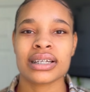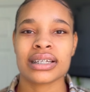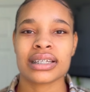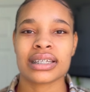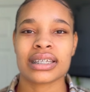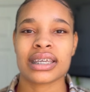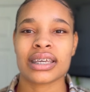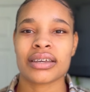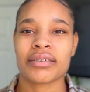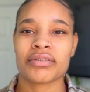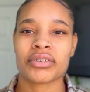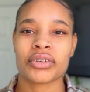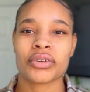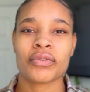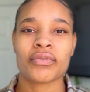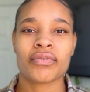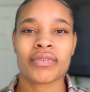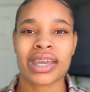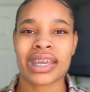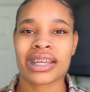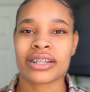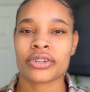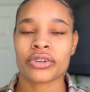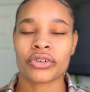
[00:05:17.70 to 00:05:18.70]
give you
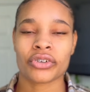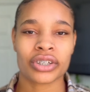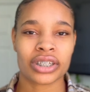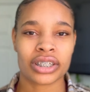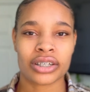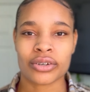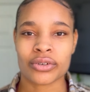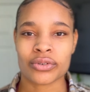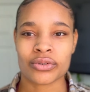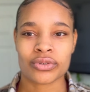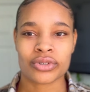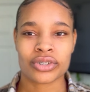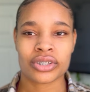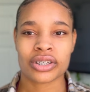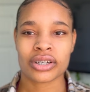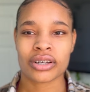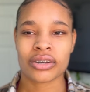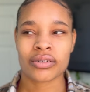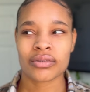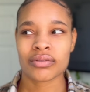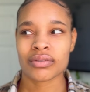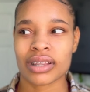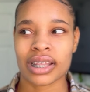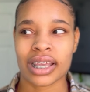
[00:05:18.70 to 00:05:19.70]
fake Doritos, you
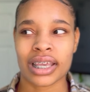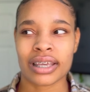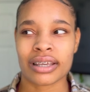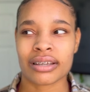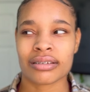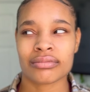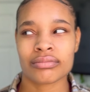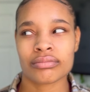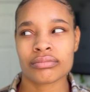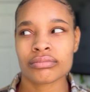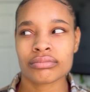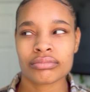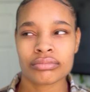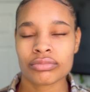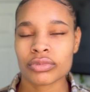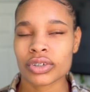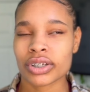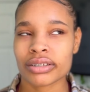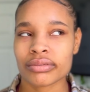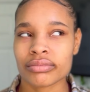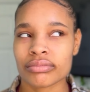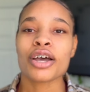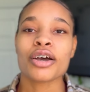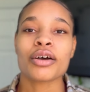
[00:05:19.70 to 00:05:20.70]
know? Like
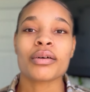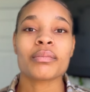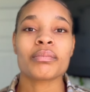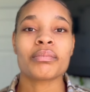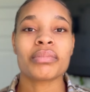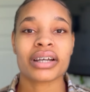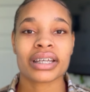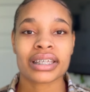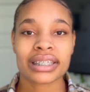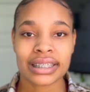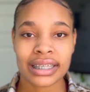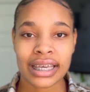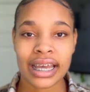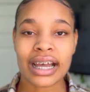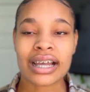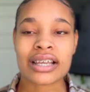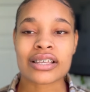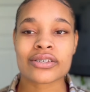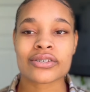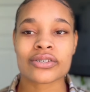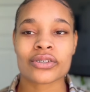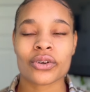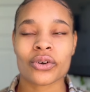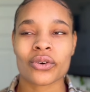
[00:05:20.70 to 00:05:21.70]
what but yeah
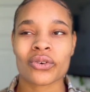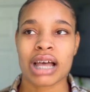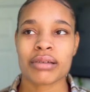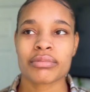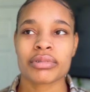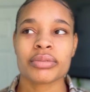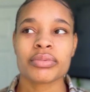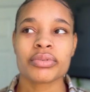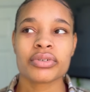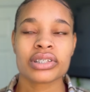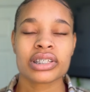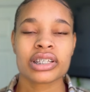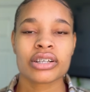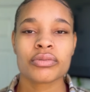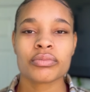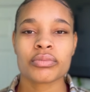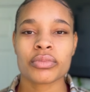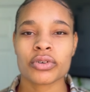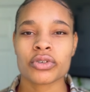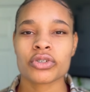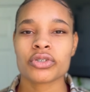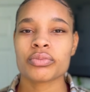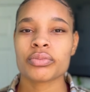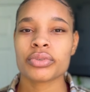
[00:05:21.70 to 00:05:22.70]
so i'm able to sell
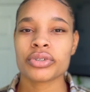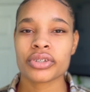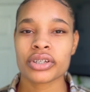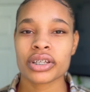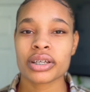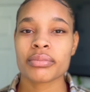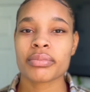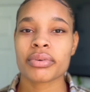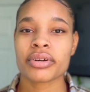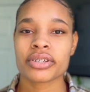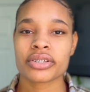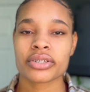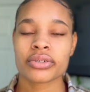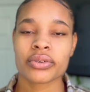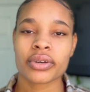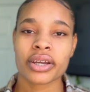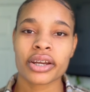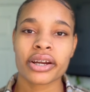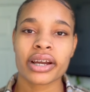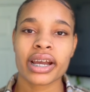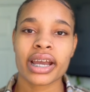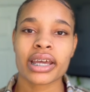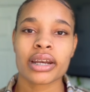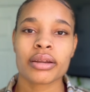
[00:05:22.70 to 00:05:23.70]
most beauty and personal
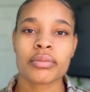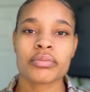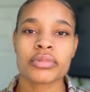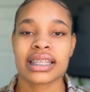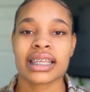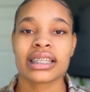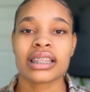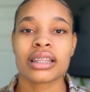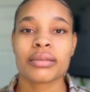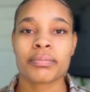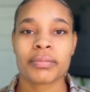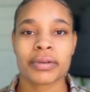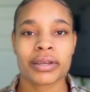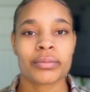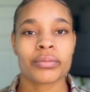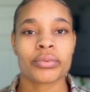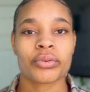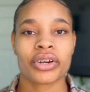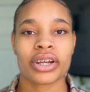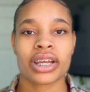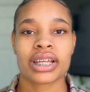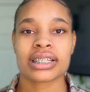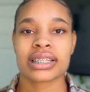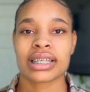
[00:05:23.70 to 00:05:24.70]
care items like the big
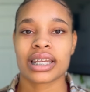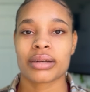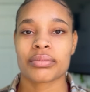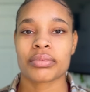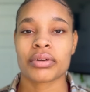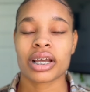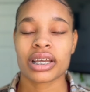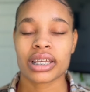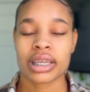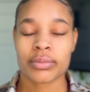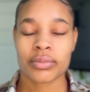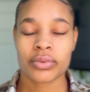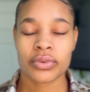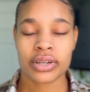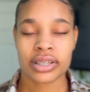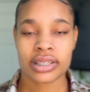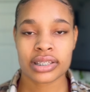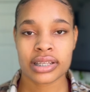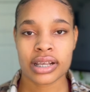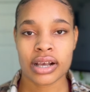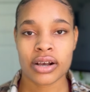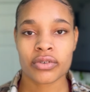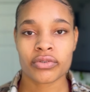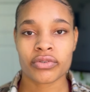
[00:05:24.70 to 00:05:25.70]
brands that i'm not able to
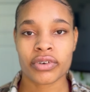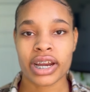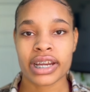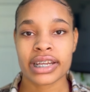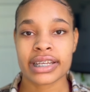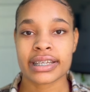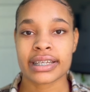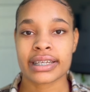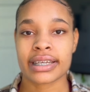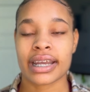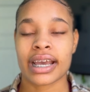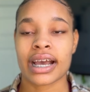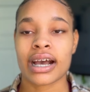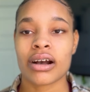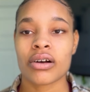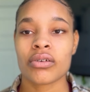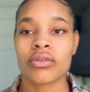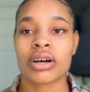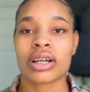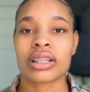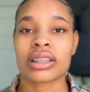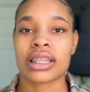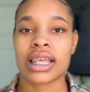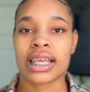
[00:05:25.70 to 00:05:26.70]
sell right now
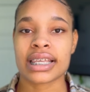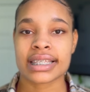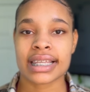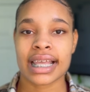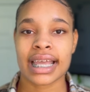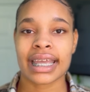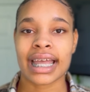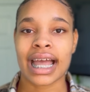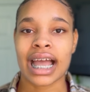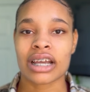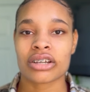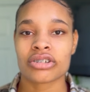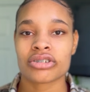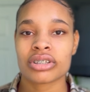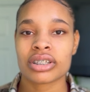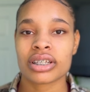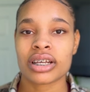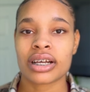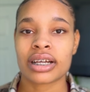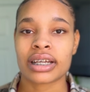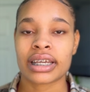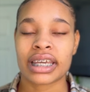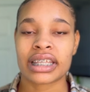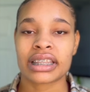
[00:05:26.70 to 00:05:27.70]
unless i actually
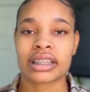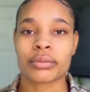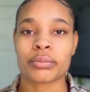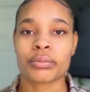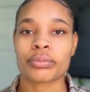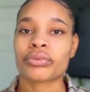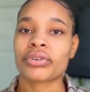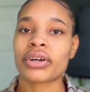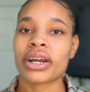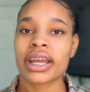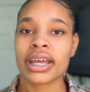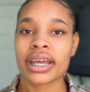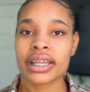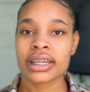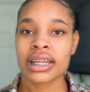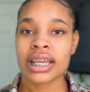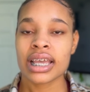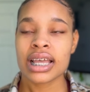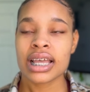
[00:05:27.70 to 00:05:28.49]
ungate the brand